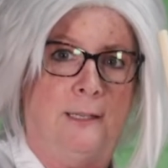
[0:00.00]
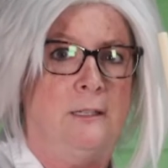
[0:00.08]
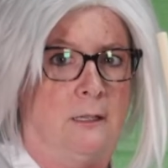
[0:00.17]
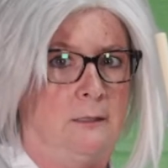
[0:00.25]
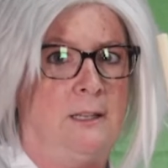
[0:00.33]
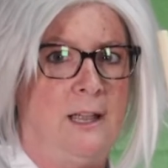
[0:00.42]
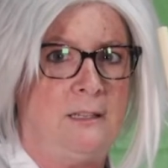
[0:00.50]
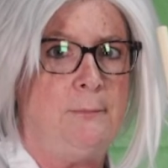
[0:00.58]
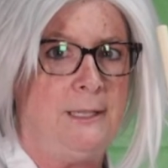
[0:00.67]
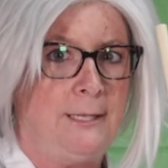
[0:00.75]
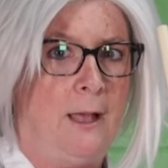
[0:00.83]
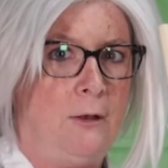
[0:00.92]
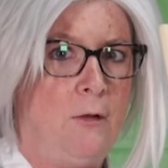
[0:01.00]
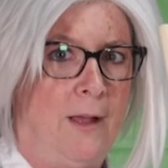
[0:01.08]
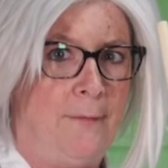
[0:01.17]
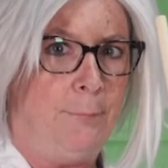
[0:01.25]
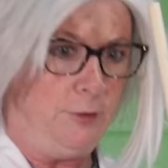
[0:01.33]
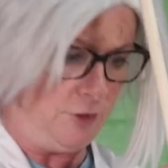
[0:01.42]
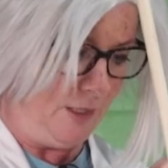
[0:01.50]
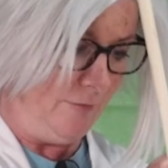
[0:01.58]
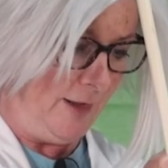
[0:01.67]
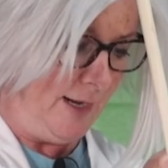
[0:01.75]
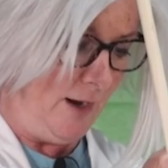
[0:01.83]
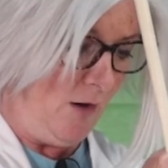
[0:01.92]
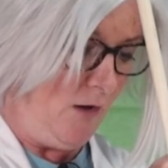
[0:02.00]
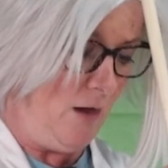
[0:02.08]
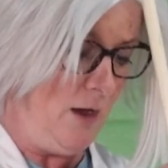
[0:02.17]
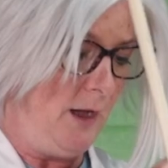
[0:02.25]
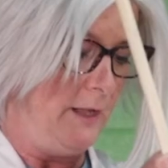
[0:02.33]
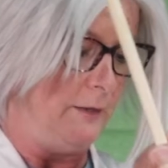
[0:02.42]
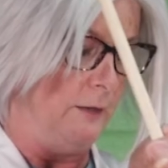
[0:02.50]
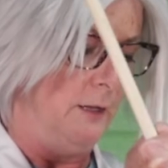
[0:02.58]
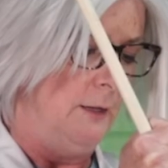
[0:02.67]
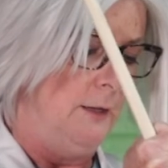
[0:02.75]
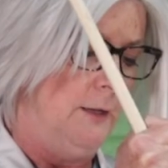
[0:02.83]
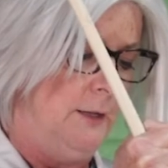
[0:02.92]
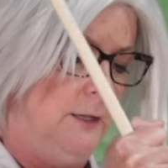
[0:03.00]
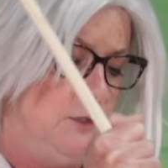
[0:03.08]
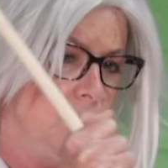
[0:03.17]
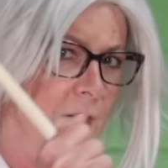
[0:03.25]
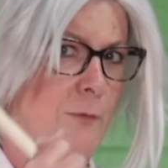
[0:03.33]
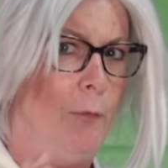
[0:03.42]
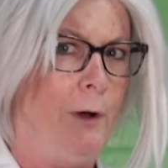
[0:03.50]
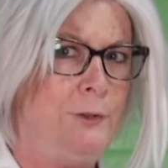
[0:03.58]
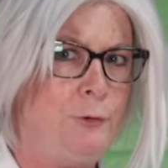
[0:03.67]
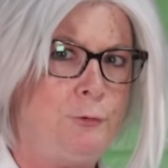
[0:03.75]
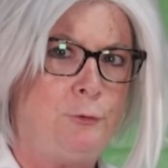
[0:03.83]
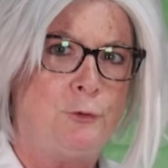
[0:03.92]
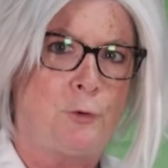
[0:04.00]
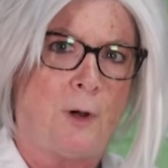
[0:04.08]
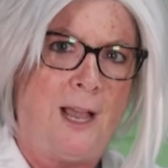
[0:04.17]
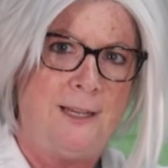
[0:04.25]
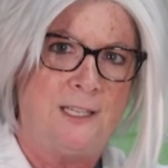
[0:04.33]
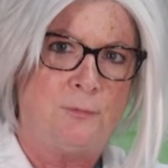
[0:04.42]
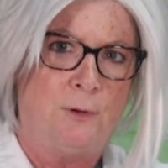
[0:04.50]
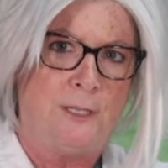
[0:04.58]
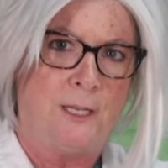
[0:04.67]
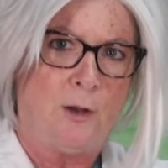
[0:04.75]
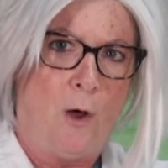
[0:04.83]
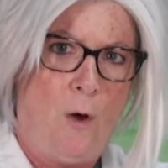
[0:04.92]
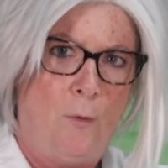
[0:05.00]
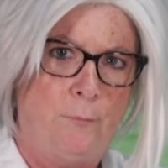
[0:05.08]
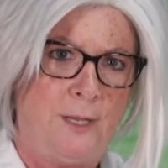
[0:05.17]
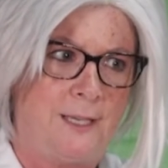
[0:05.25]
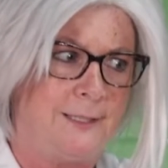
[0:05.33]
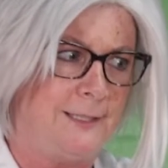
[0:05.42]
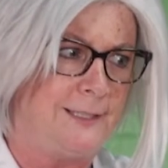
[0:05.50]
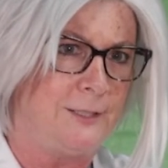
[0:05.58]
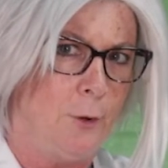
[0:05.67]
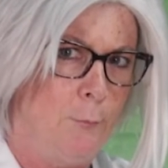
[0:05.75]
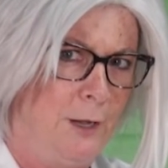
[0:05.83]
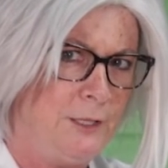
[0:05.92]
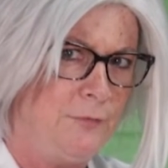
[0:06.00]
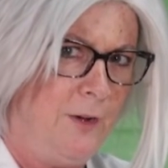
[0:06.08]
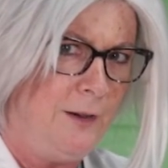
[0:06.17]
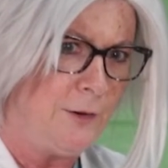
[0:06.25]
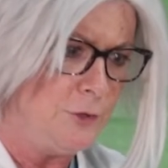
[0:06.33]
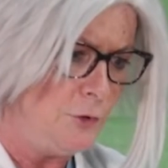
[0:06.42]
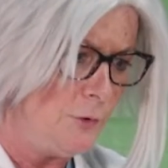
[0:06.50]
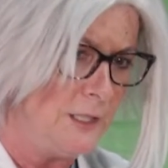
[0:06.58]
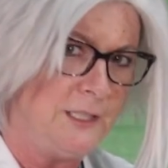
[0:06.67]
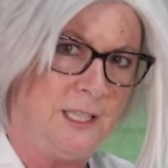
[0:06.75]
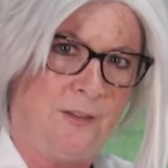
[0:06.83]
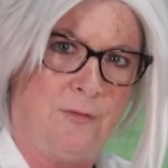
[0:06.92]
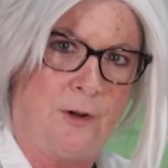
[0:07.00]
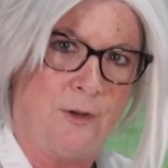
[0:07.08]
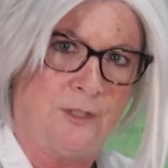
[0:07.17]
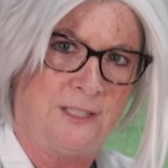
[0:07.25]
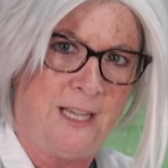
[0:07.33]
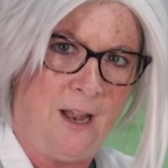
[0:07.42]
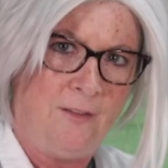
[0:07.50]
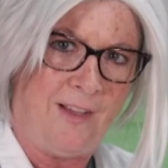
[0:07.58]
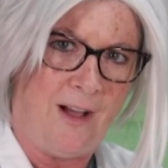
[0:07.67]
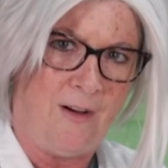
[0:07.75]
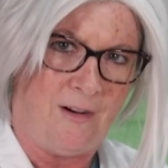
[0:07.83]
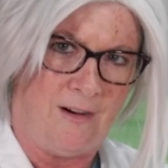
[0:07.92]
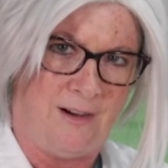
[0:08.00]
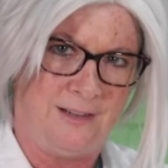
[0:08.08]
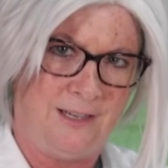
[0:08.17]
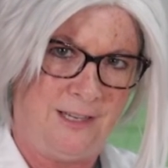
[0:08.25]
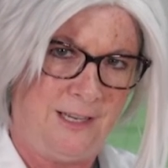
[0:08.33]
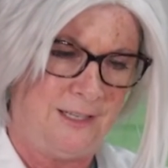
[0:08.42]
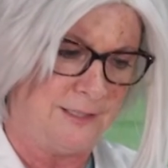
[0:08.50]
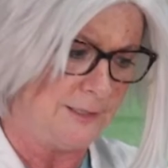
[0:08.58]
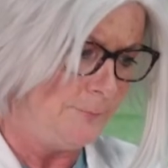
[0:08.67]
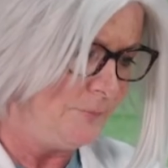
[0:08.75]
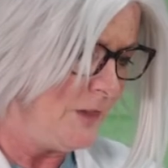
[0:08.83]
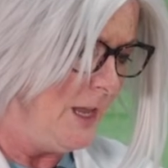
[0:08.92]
And let me tell you, I'm pushing very hard. So I want you to try this one at home because it's so much fun because you can see for yourself how hard it is.